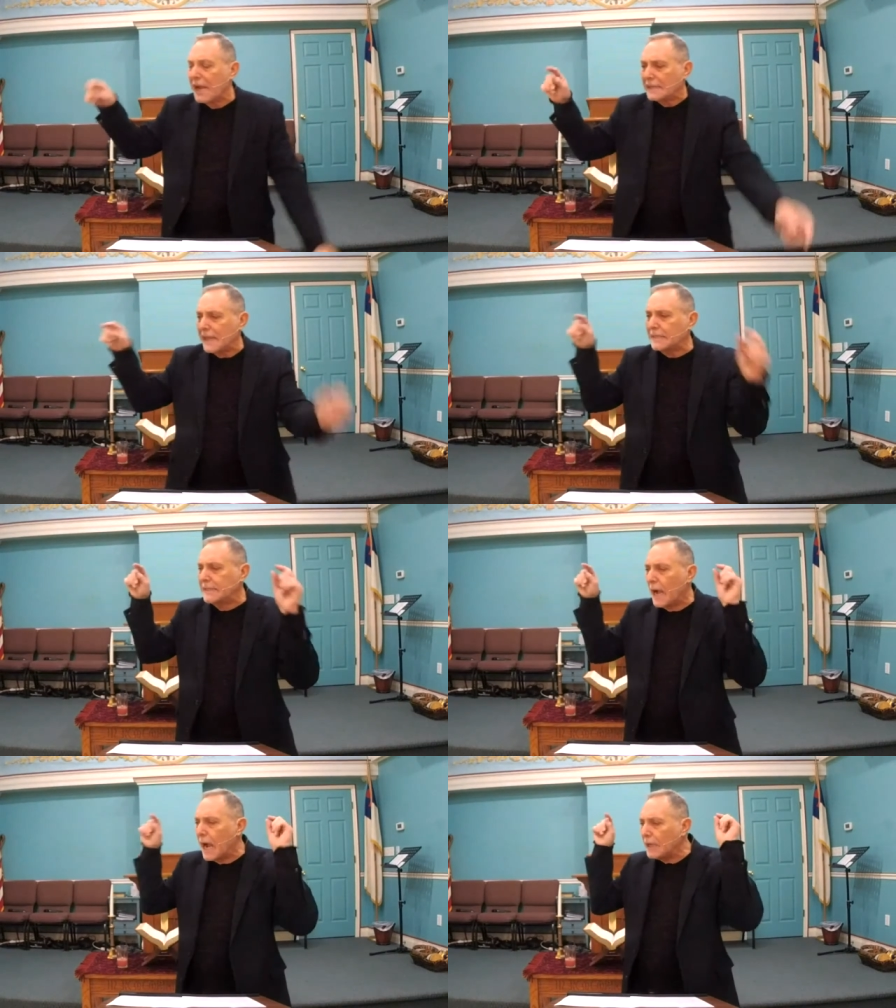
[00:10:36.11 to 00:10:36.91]

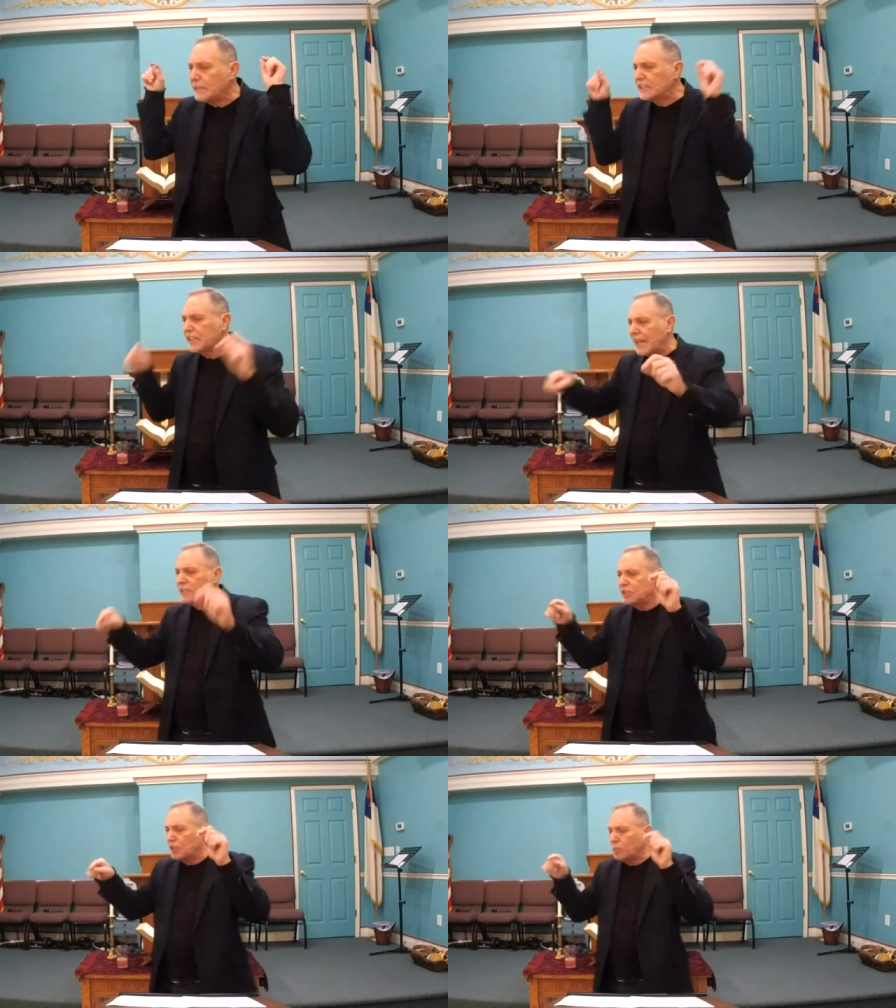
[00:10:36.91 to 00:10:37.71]
that God
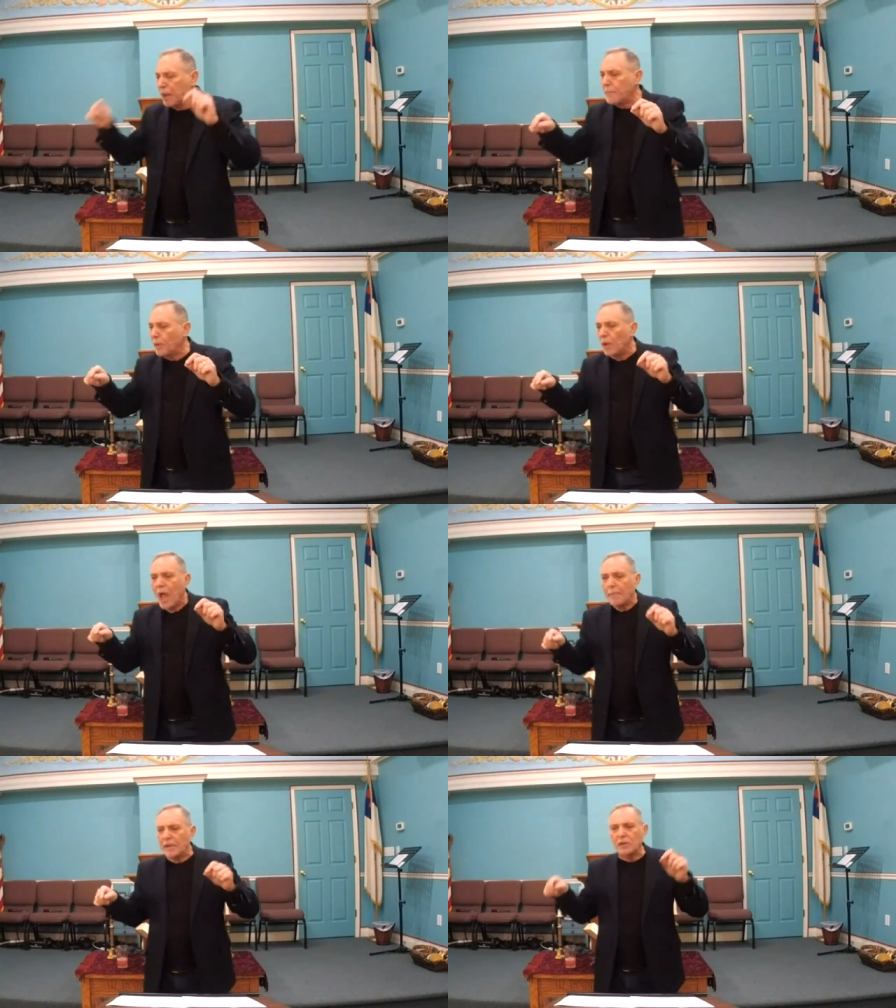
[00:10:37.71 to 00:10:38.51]
sends to the people
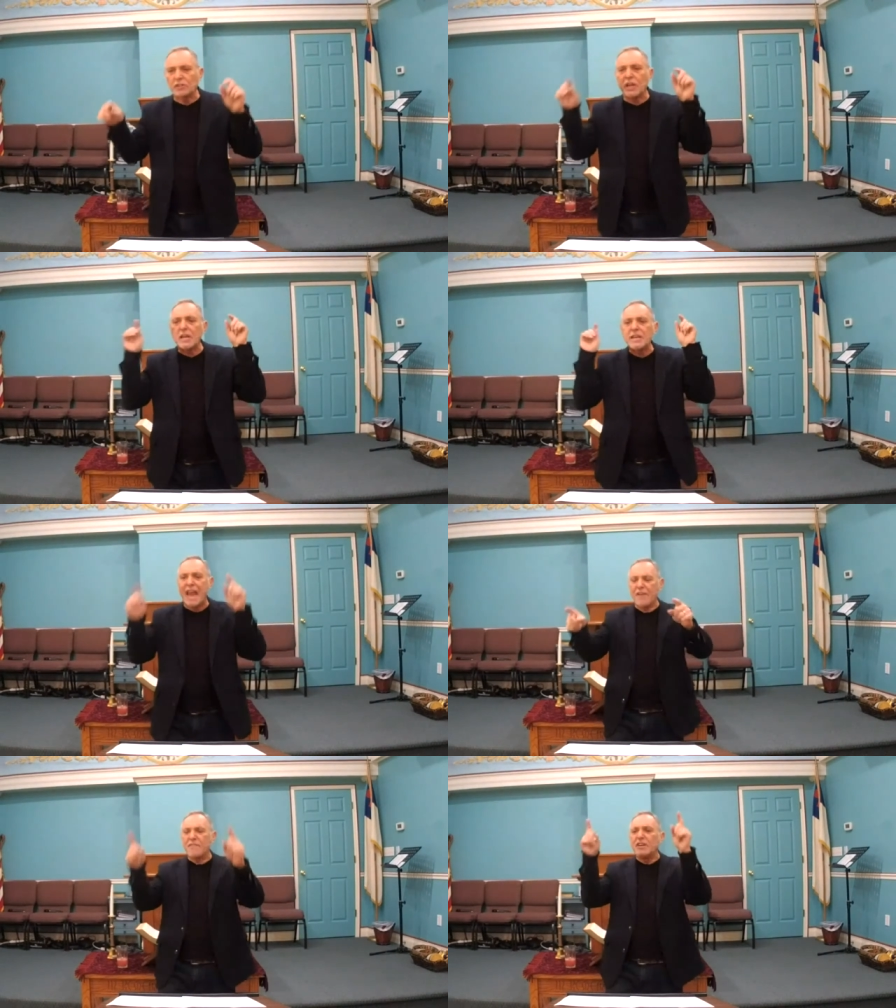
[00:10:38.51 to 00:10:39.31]
because he
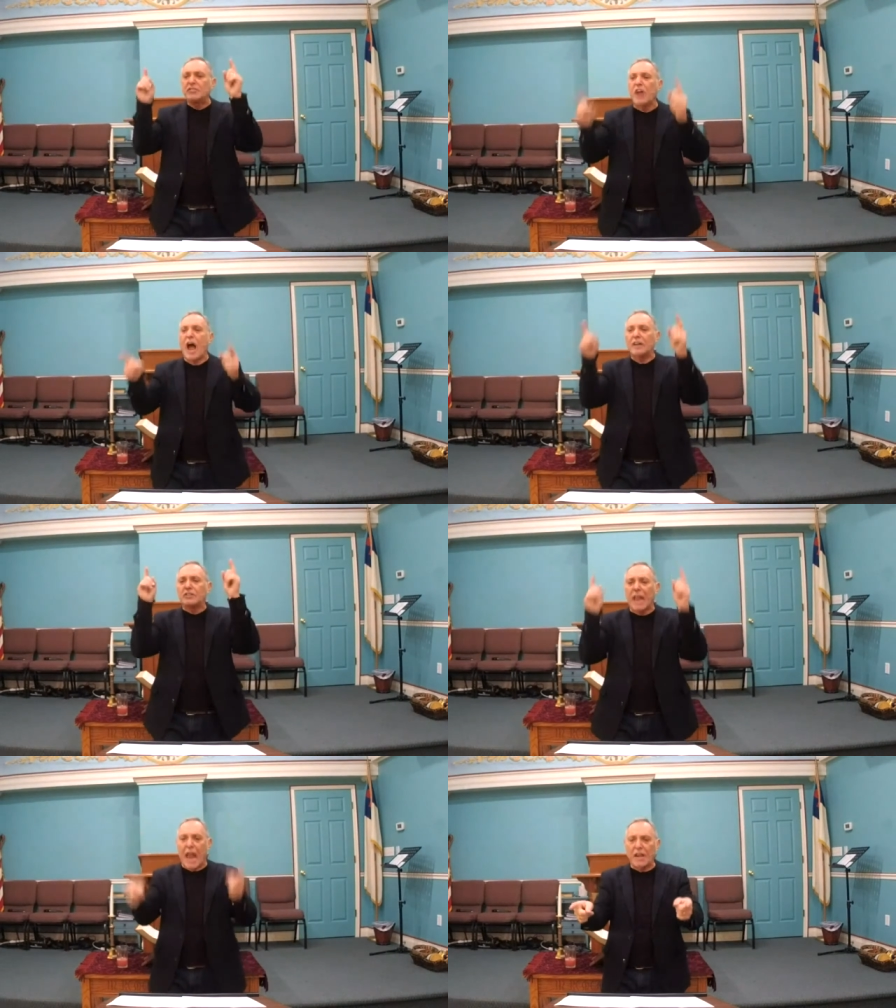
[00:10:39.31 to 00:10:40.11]
never
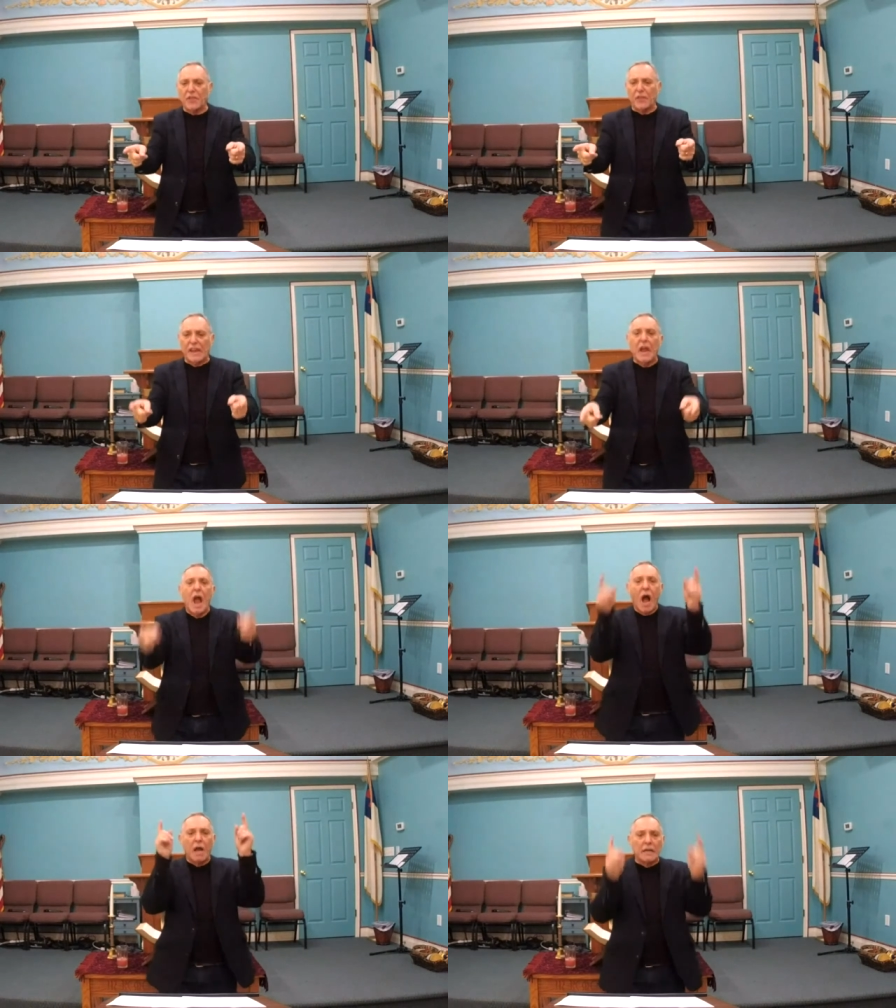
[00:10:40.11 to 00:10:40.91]
does anything
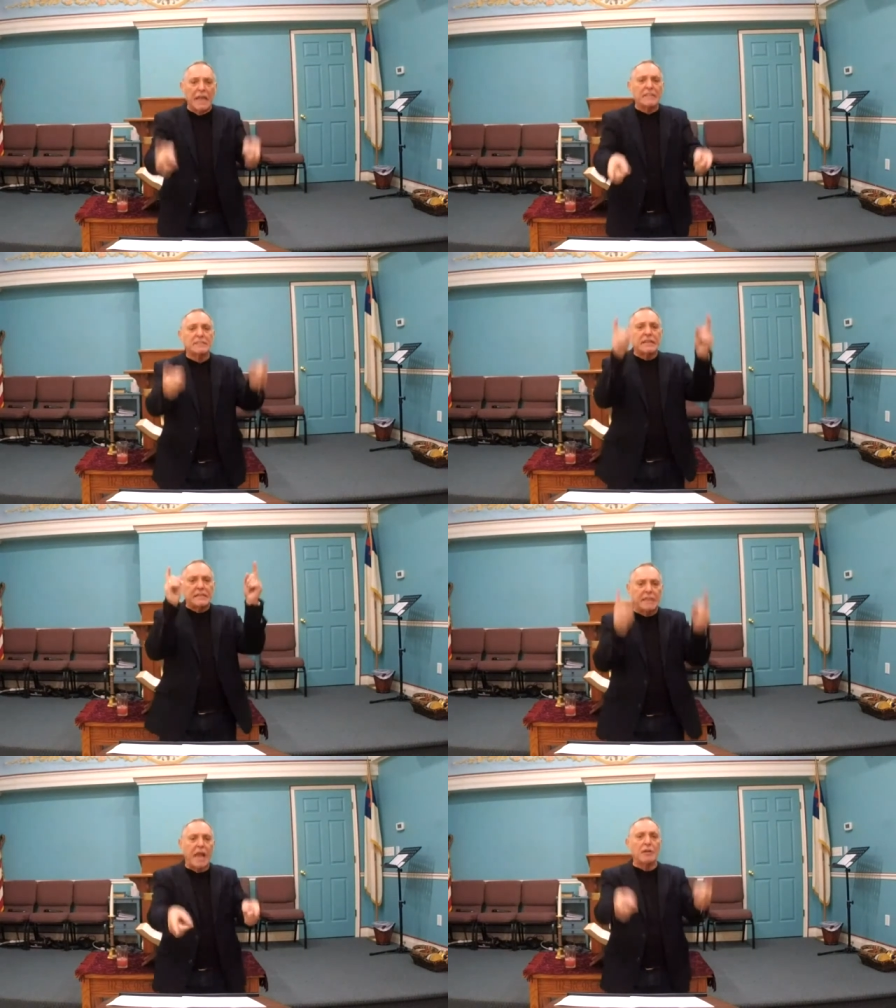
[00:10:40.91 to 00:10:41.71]
unless
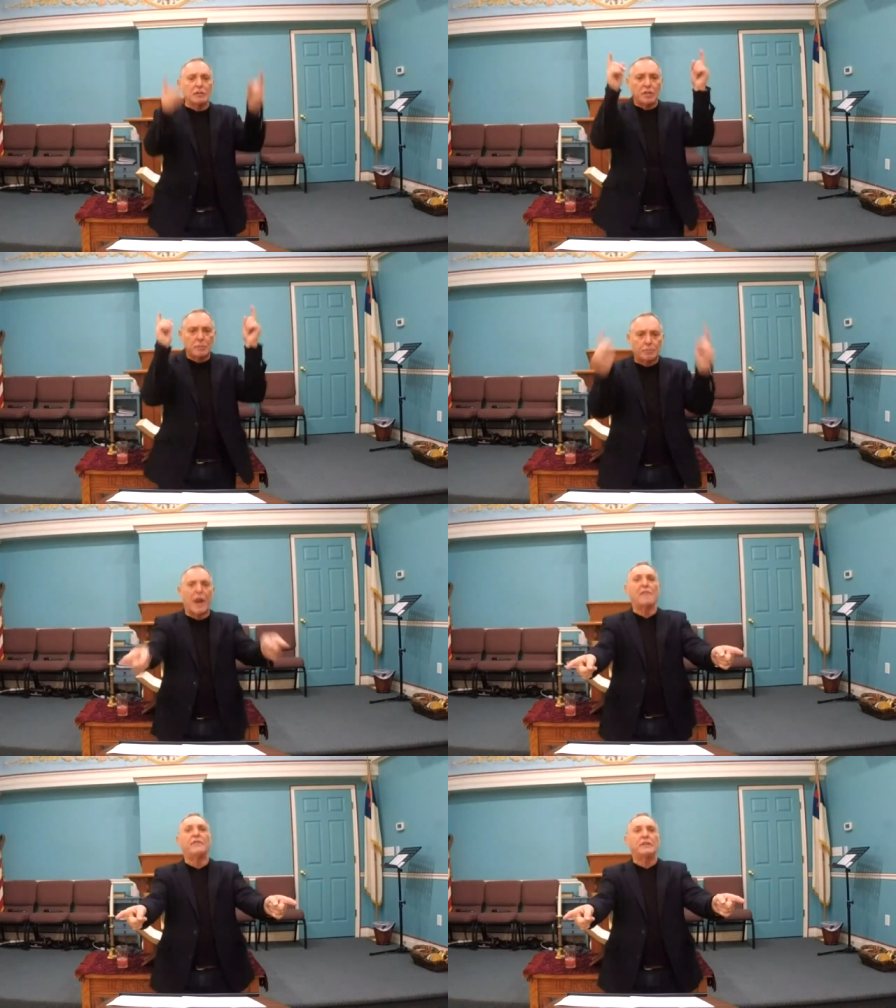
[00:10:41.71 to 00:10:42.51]
he tells his
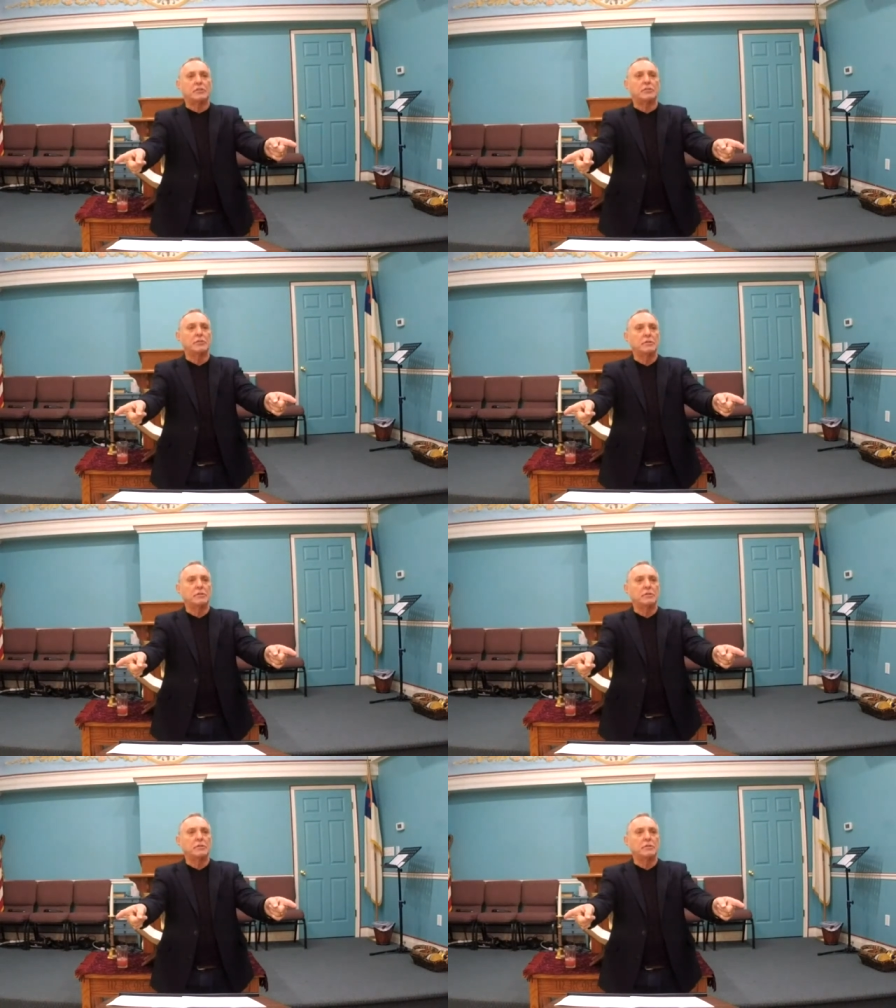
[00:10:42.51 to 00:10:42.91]
prophets.